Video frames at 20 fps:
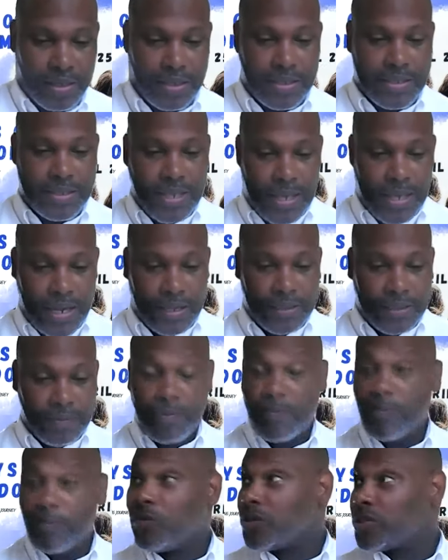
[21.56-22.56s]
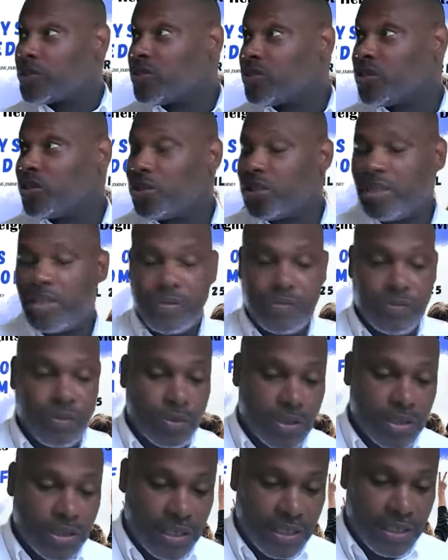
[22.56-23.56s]
the sin, verses 13 and
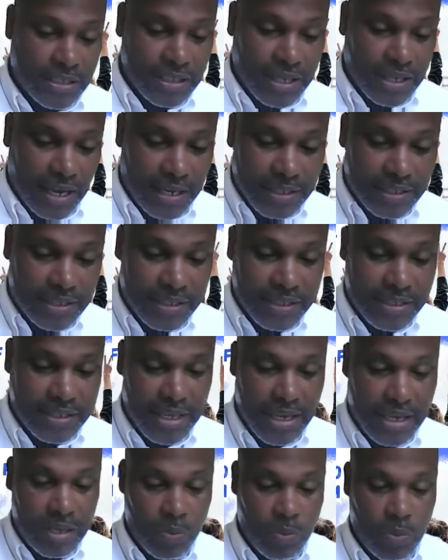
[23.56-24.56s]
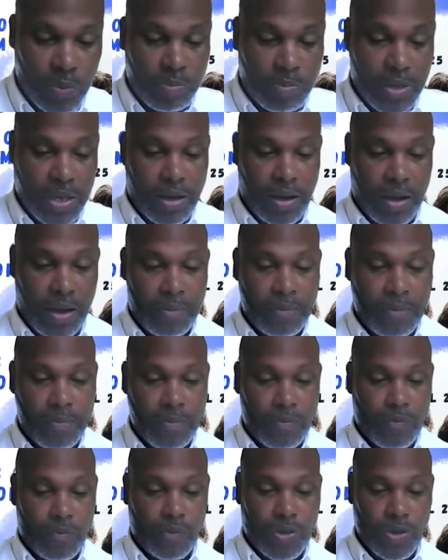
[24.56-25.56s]
14 says, The sin will
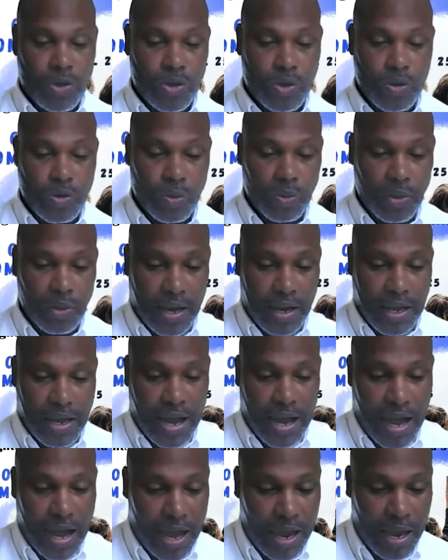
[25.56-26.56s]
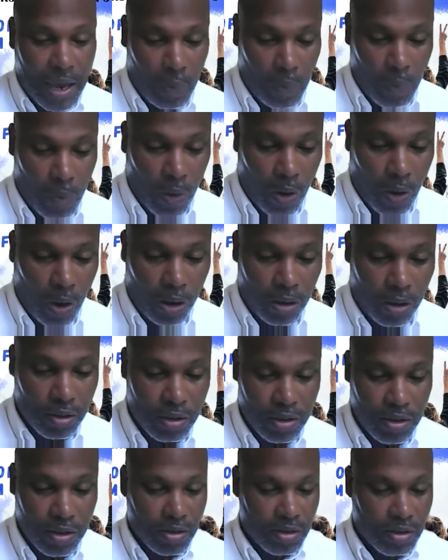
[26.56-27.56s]
become for you like a high
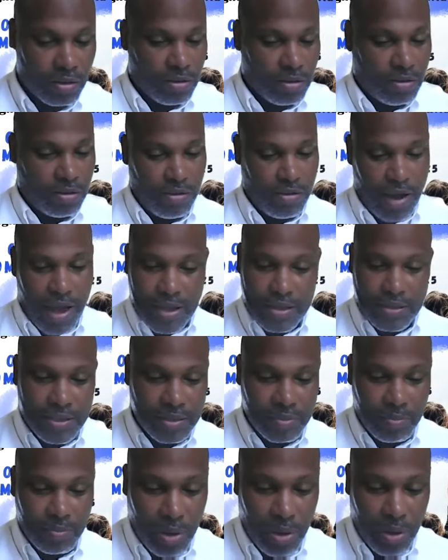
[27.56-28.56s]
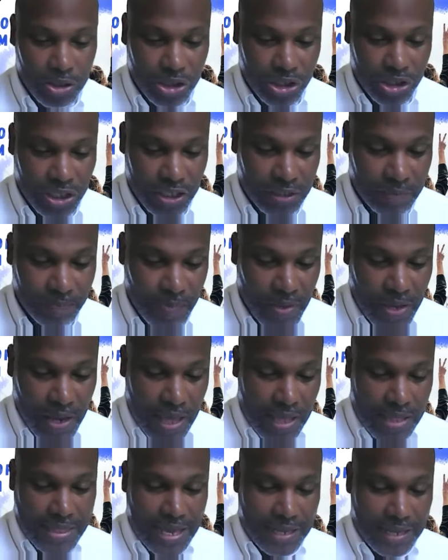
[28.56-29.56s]
wall cracked and bulging,
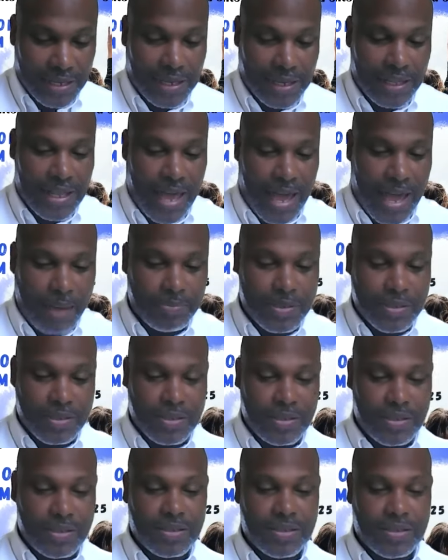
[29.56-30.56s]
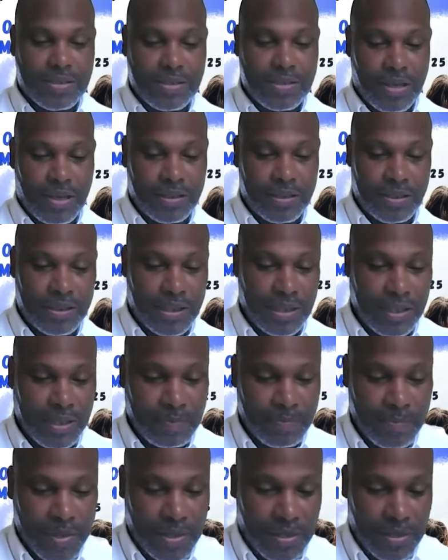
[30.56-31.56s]
that collapses
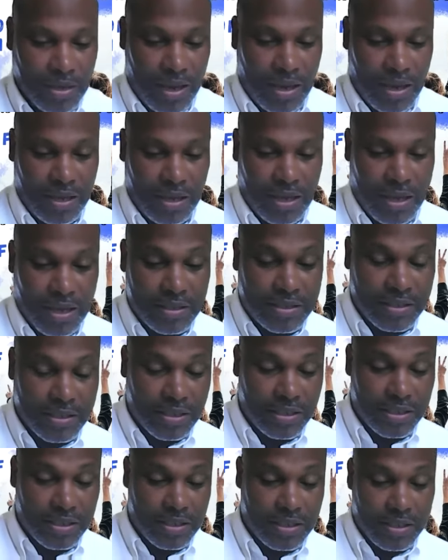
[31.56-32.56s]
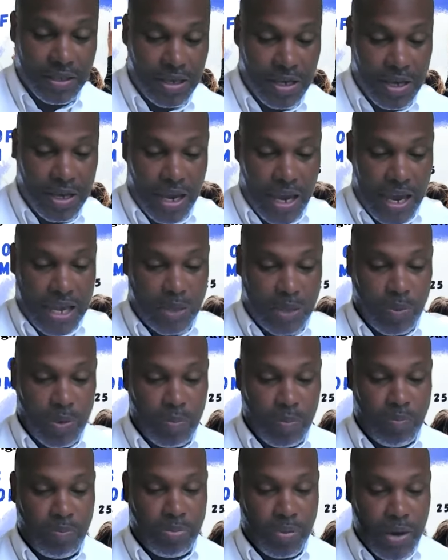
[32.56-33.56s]
suddenly in an instant. It
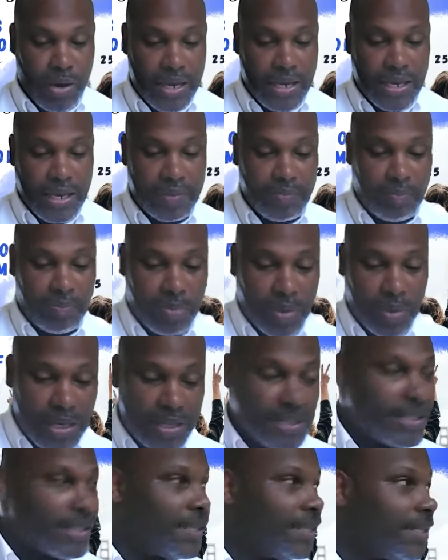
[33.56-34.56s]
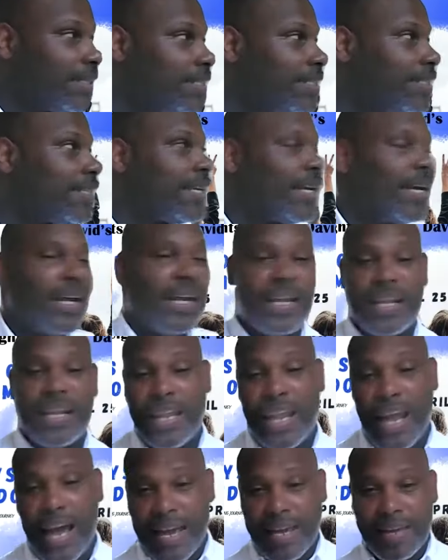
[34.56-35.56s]
will break in pieces
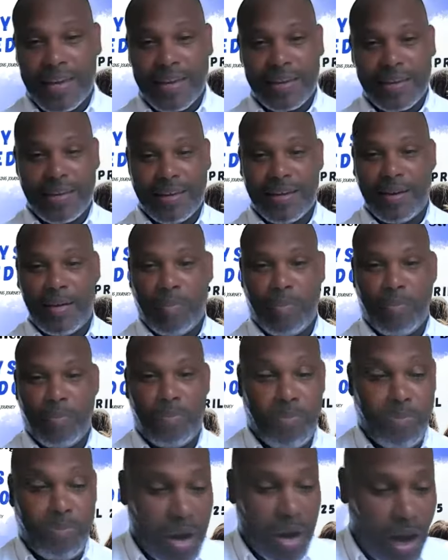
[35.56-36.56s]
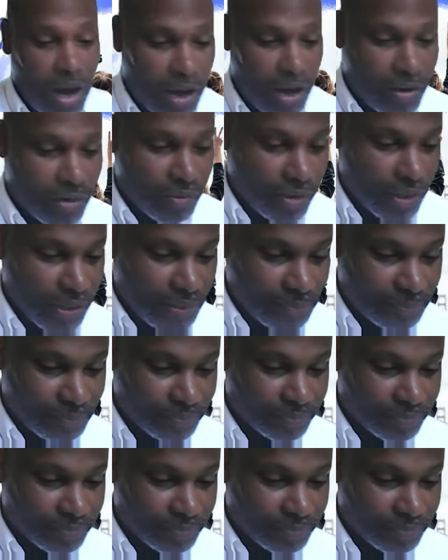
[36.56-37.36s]
like pottery.